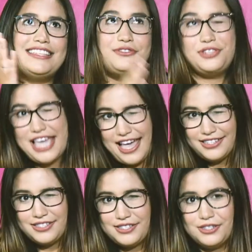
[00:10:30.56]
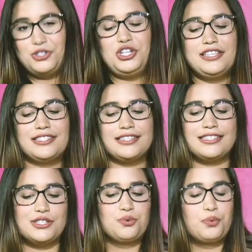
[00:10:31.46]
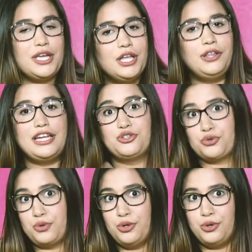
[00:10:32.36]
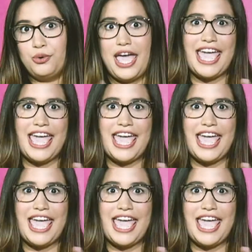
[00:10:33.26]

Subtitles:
yes, Jesus is real and true,